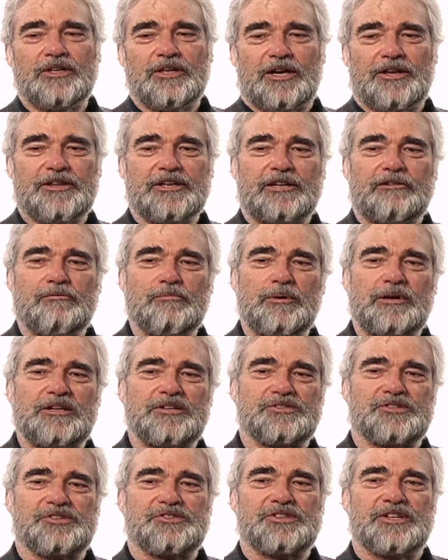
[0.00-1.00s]
I think everybody
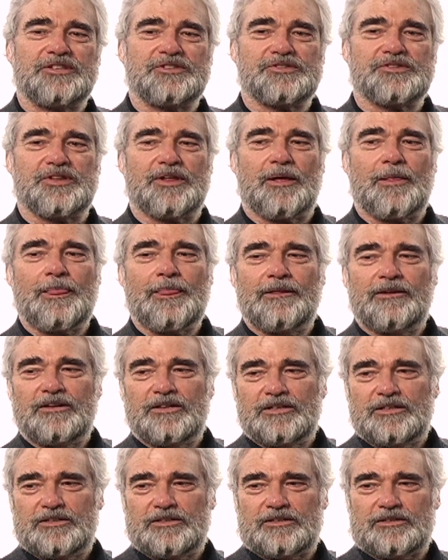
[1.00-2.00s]
has a sense that
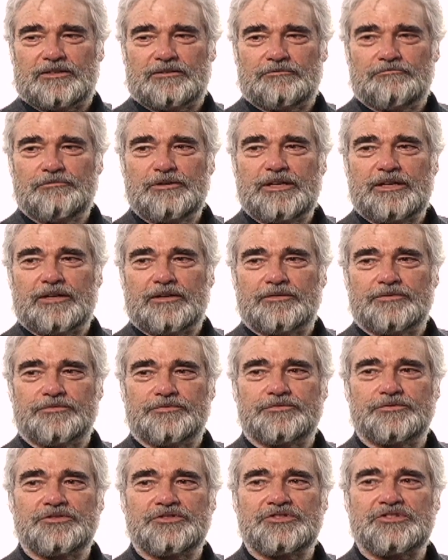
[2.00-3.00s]
uh, we have
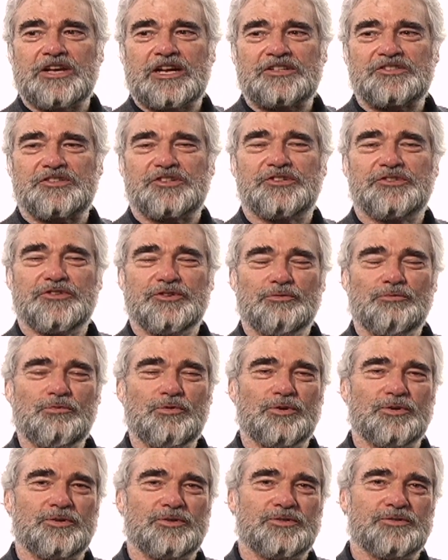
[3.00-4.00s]
dented the
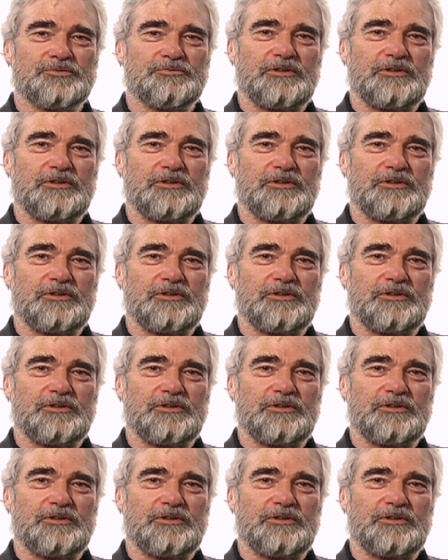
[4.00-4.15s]
world.